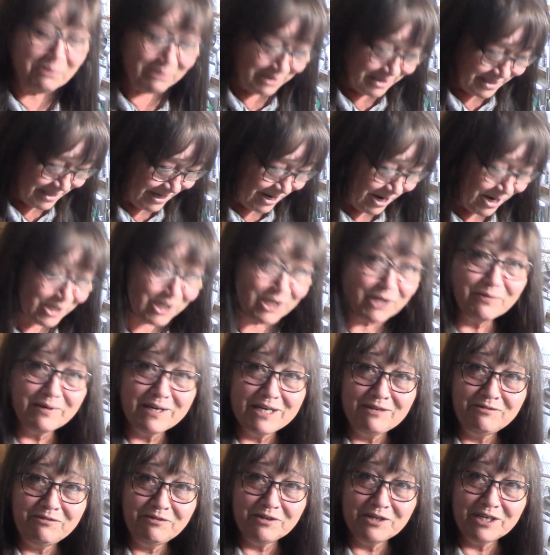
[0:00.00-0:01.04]
are you
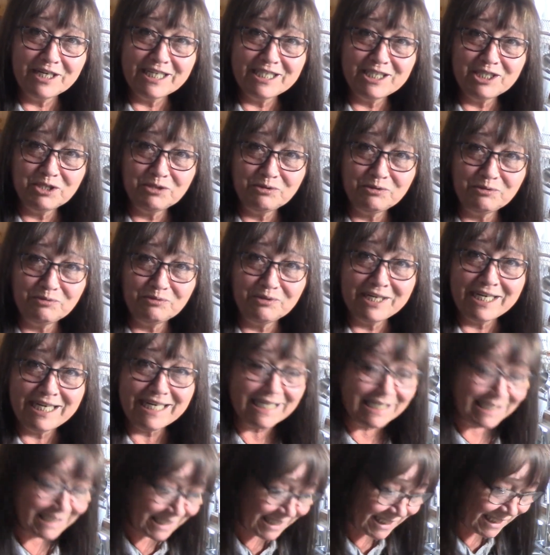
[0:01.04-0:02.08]
in for a
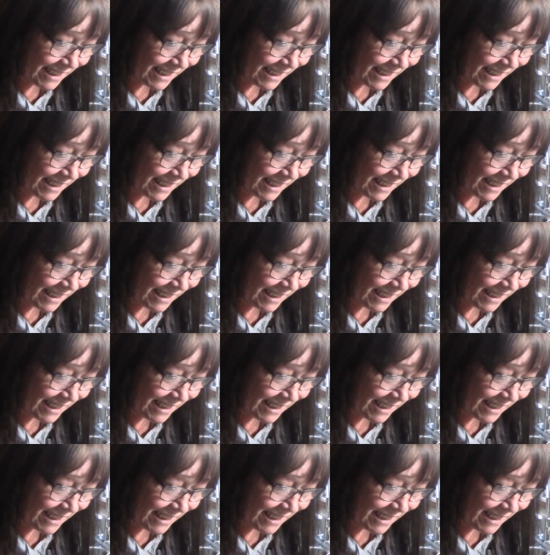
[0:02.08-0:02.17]
treat?